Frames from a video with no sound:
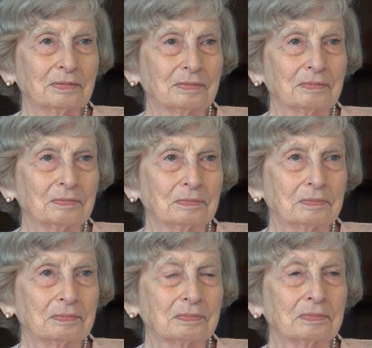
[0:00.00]
Yeah.
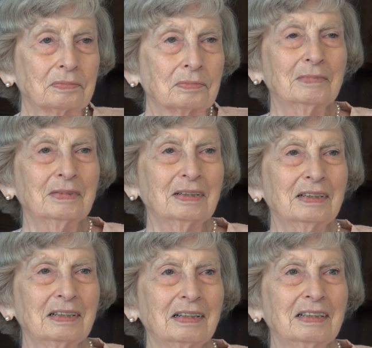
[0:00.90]
Well, you're
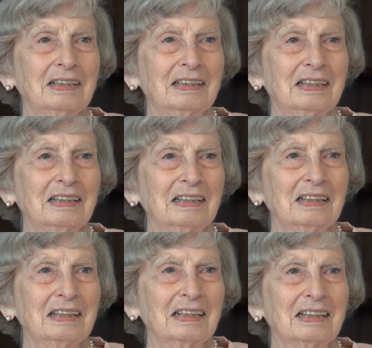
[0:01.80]
still listed in the
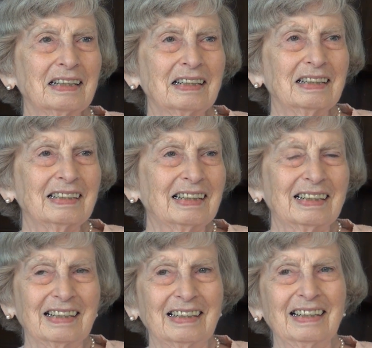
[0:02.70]
directory,
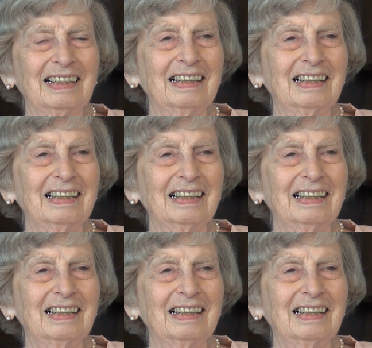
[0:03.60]
and, uh,